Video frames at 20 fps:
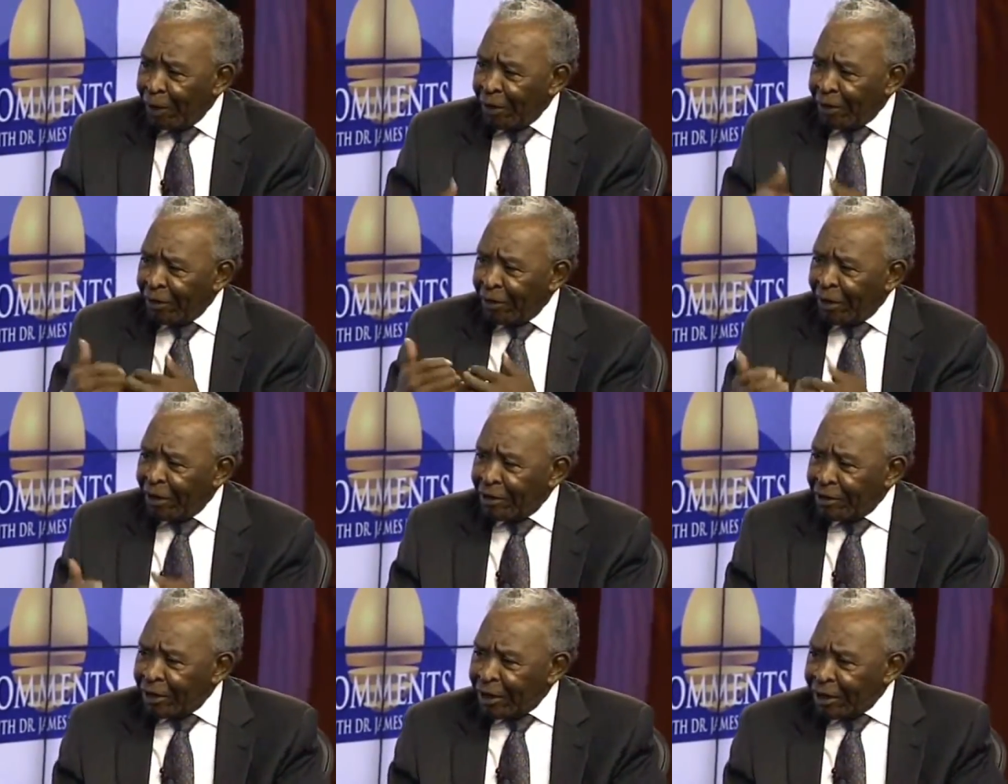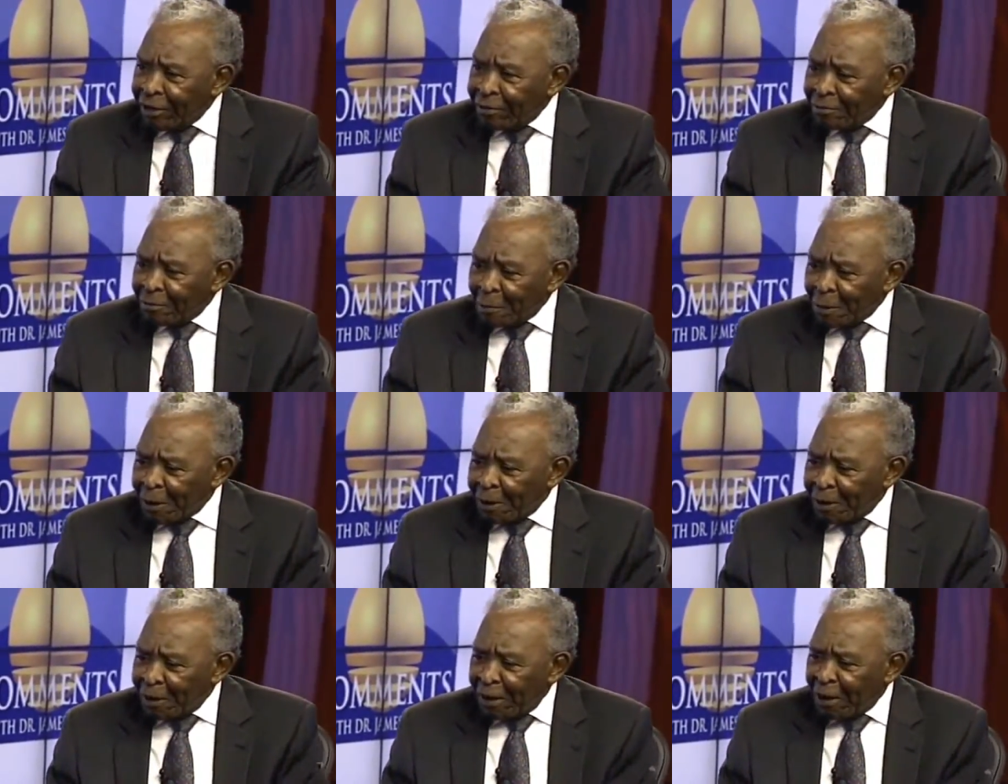and and and
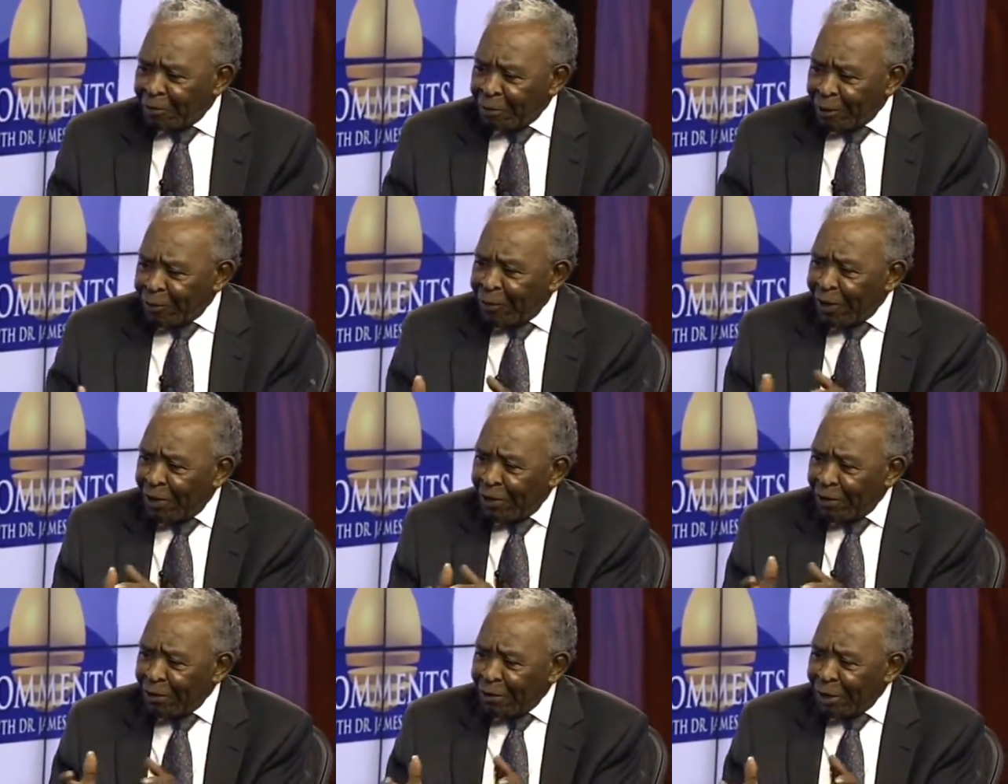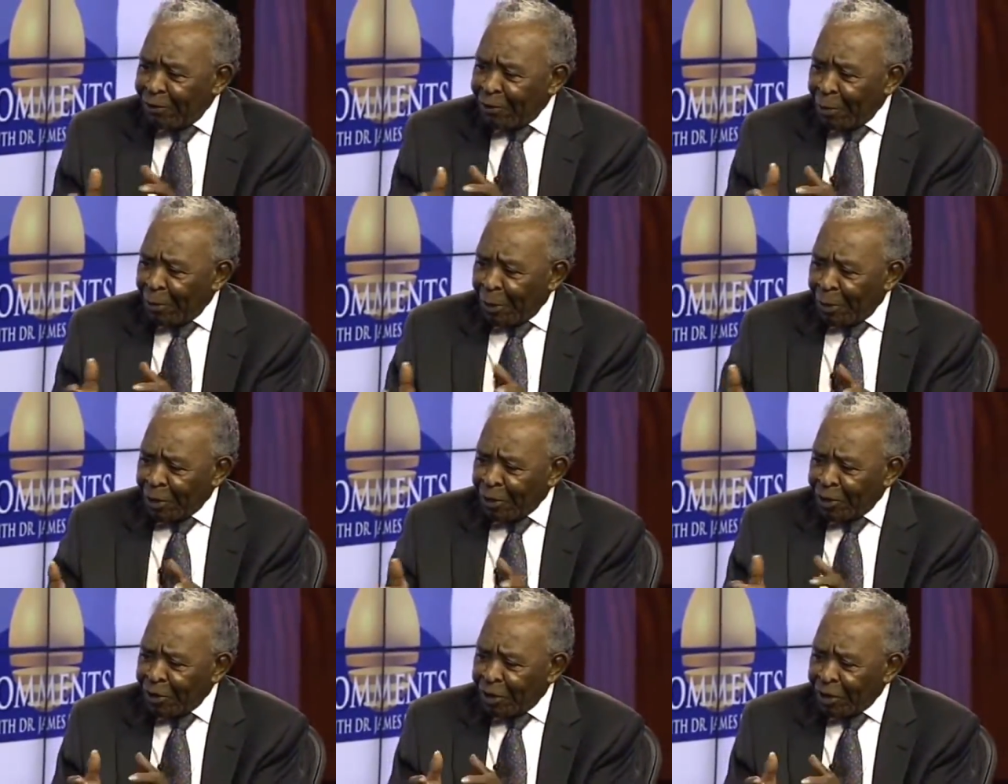if a fellow, if a
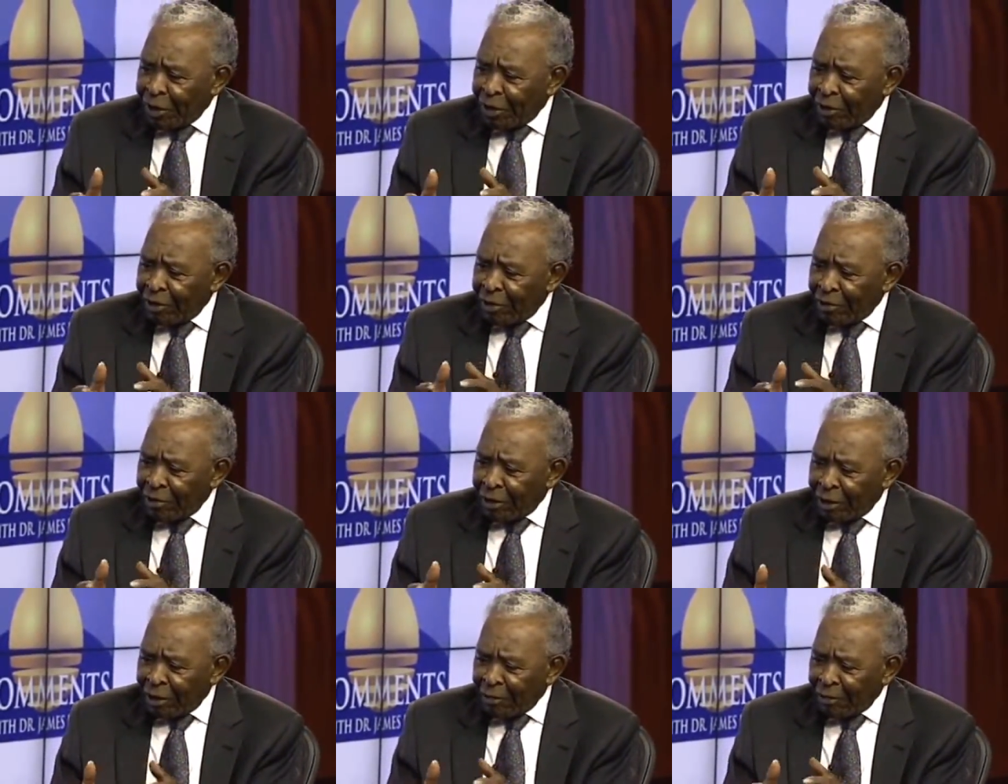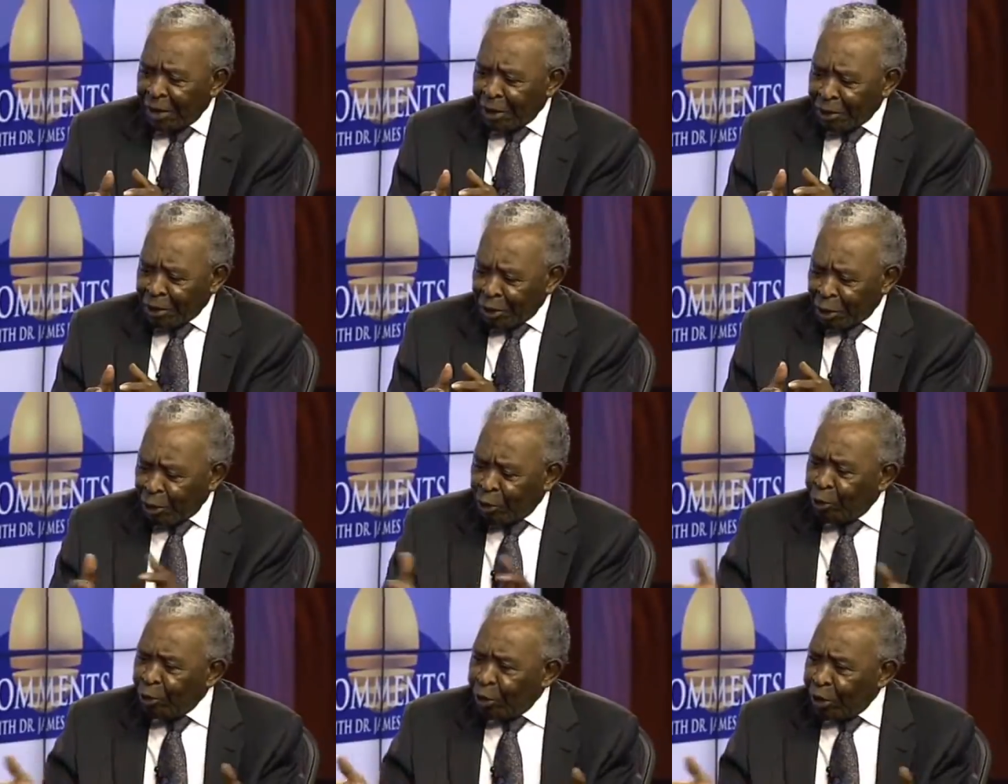person can uh,
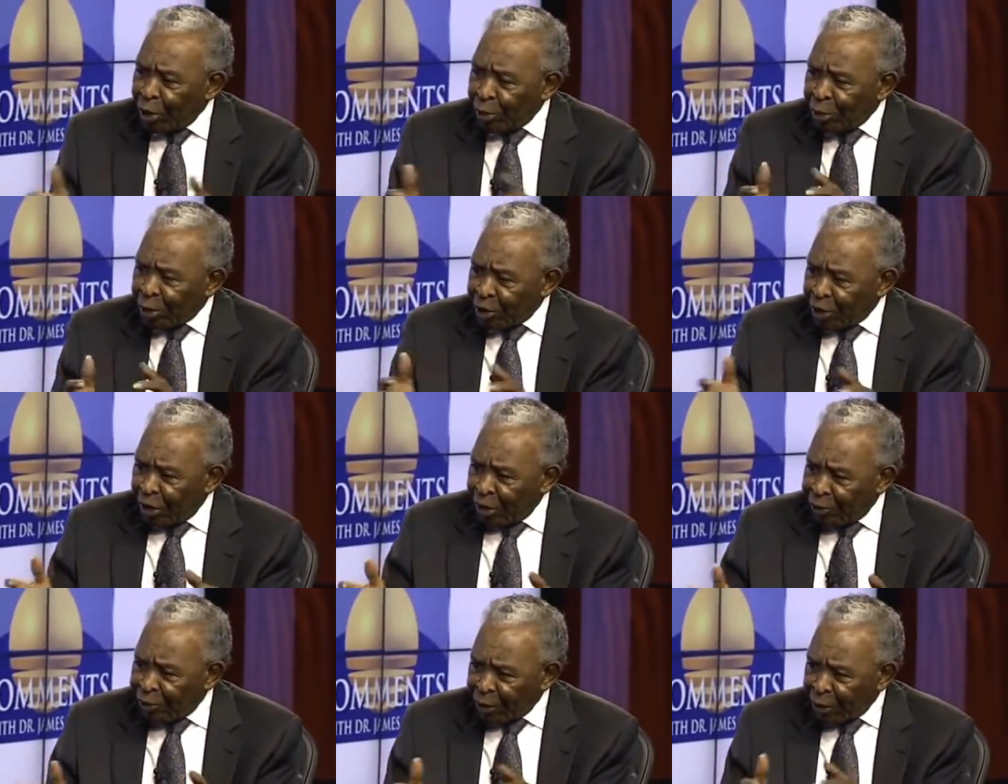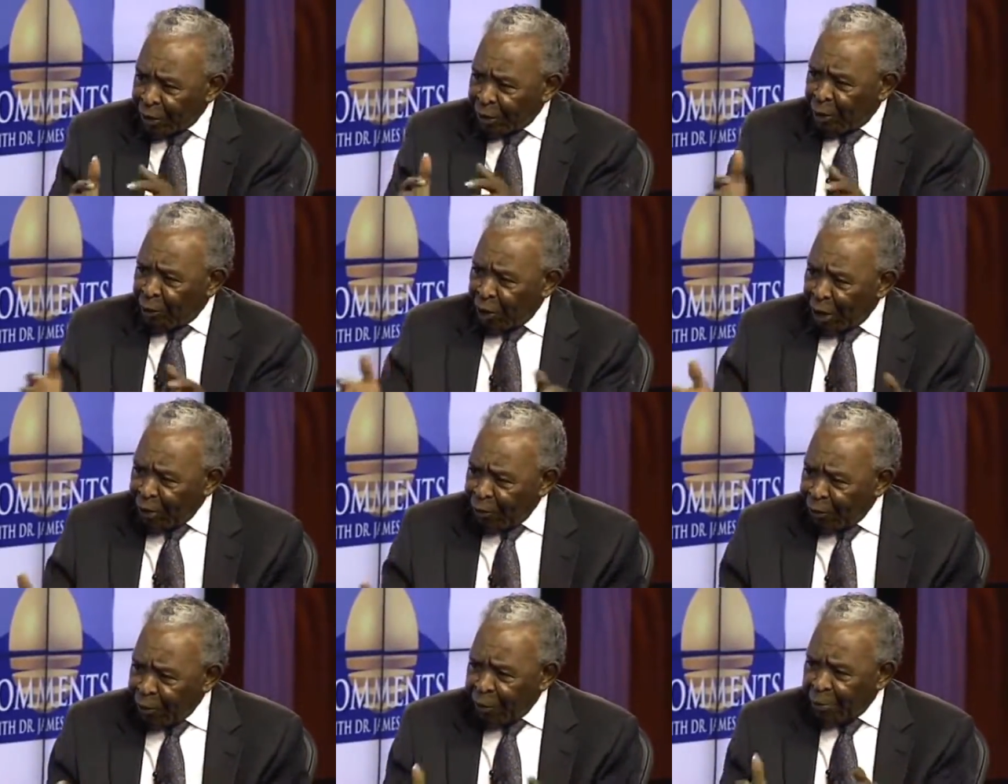exclude himself or get
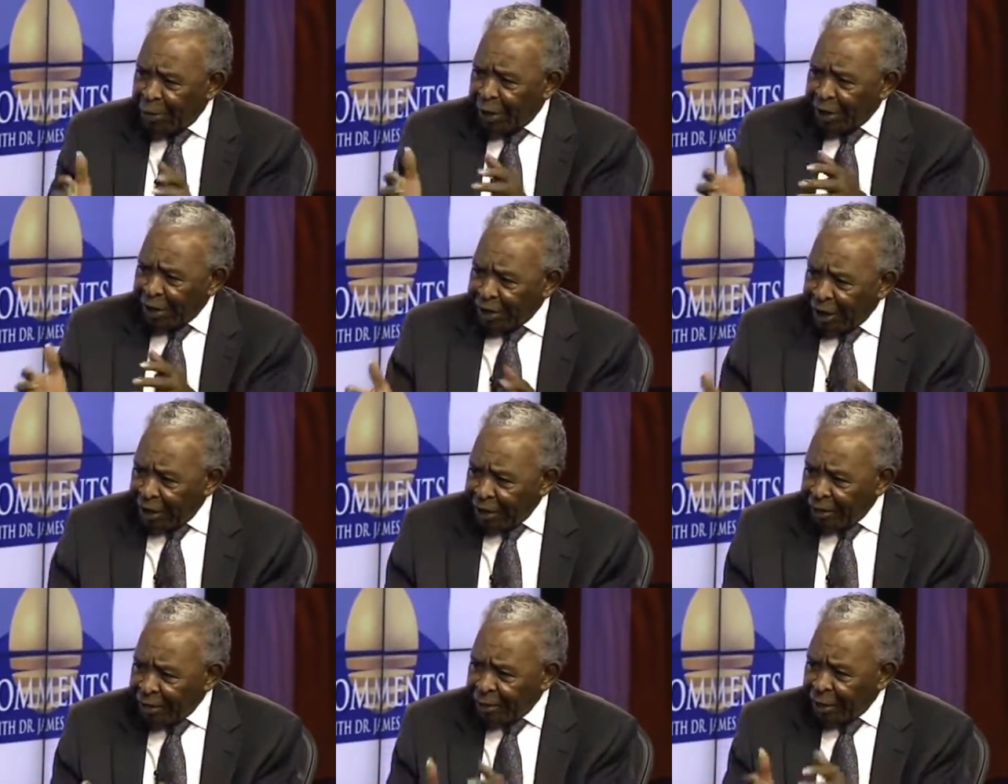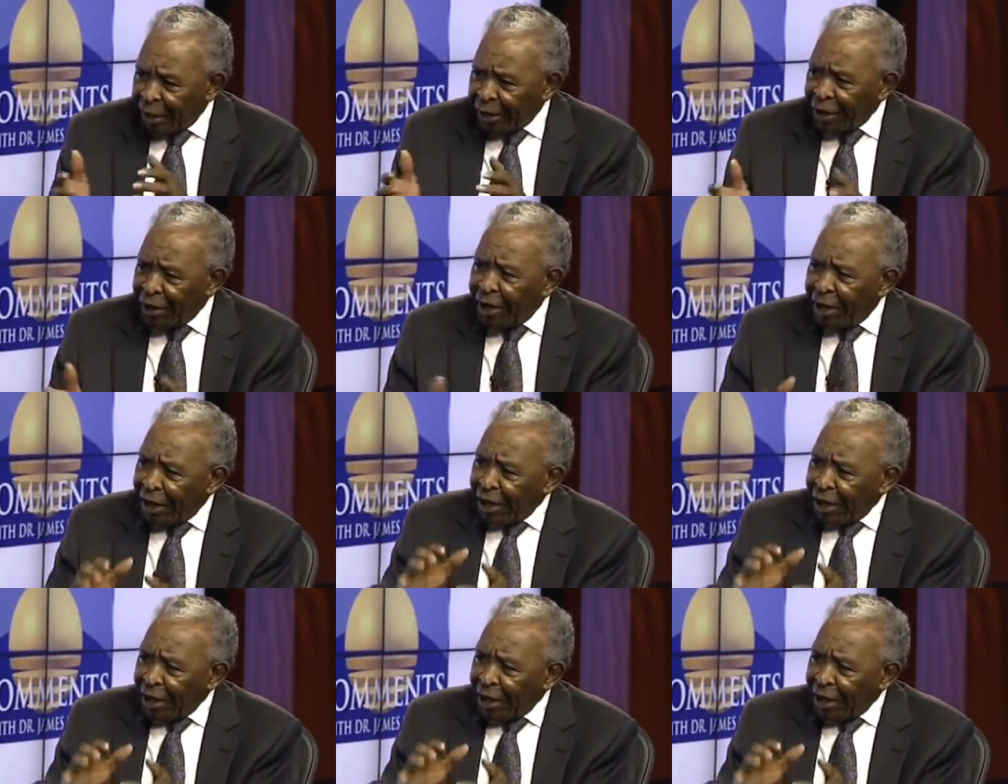away from that kind of thing,